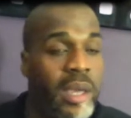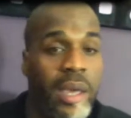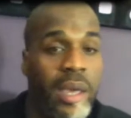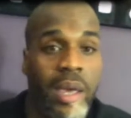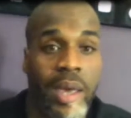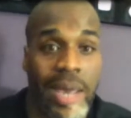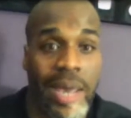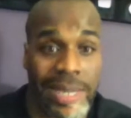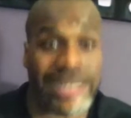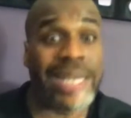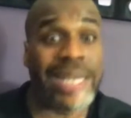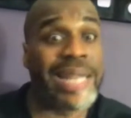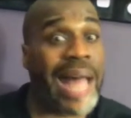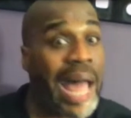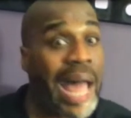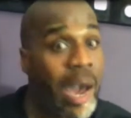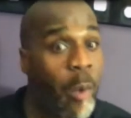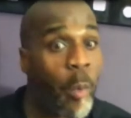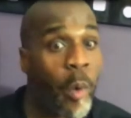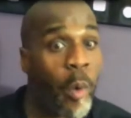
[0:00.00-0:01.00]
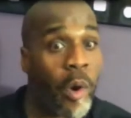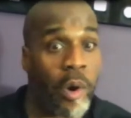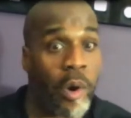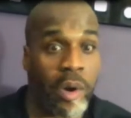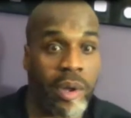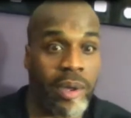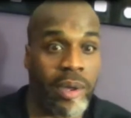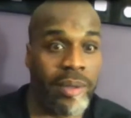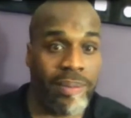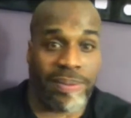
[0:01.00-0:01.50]
it's a lot of
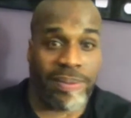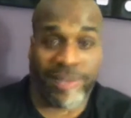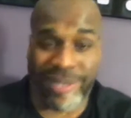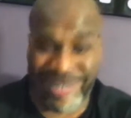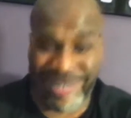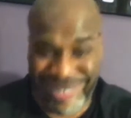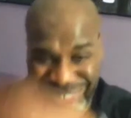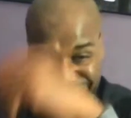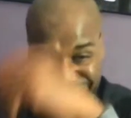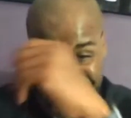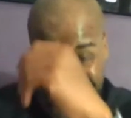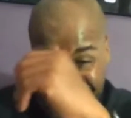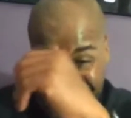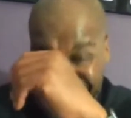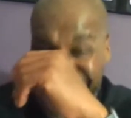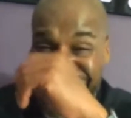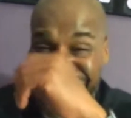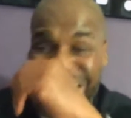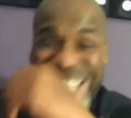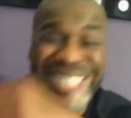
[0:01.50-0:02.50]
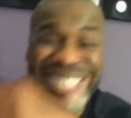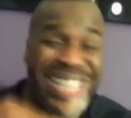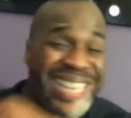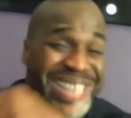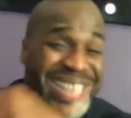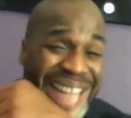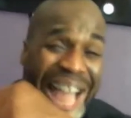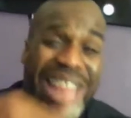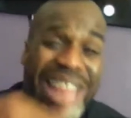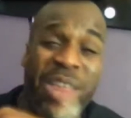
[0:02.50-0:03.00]
work. It's a
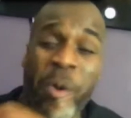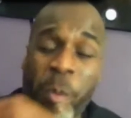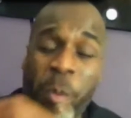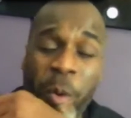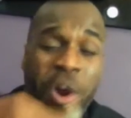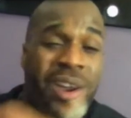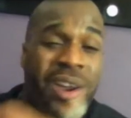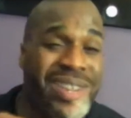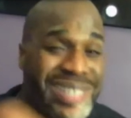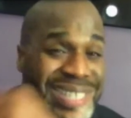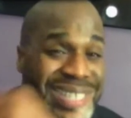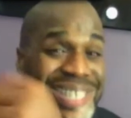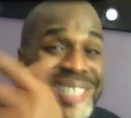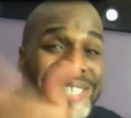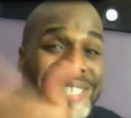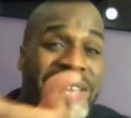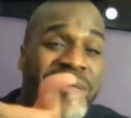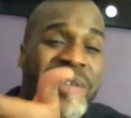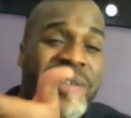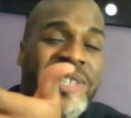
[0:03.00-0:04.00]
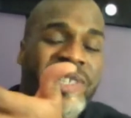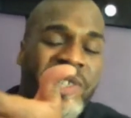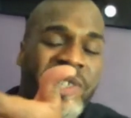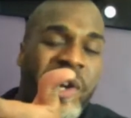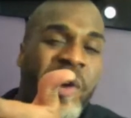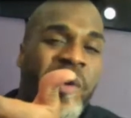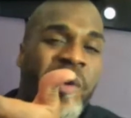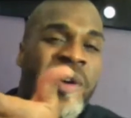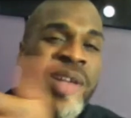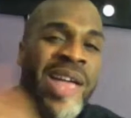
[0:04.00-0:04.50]
lot of work. It's a TV
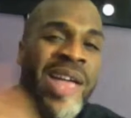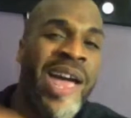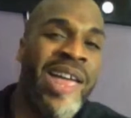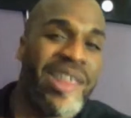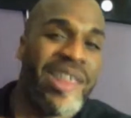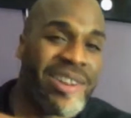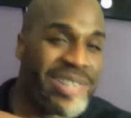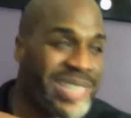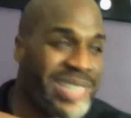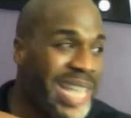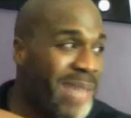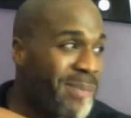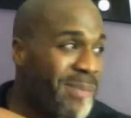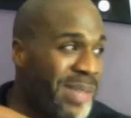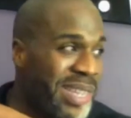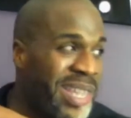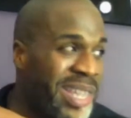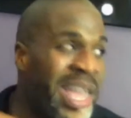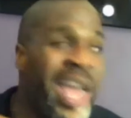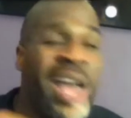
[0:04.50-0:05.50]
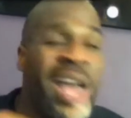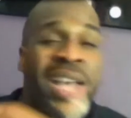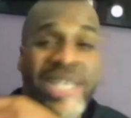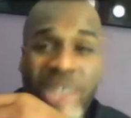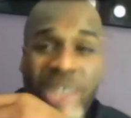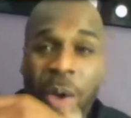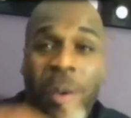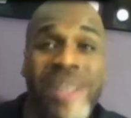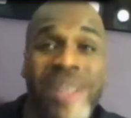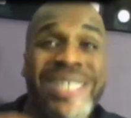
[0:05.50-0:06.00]
show they're taping.
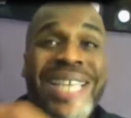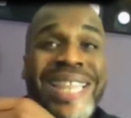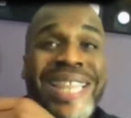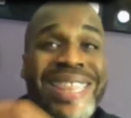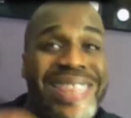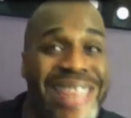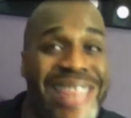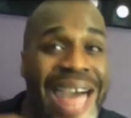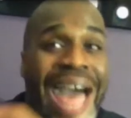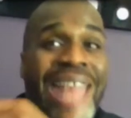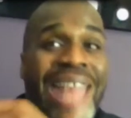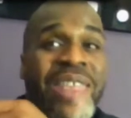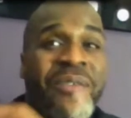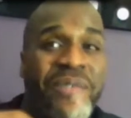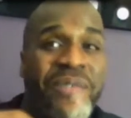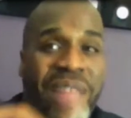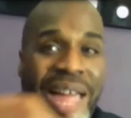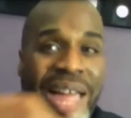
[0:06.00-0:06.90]
So it's a lot of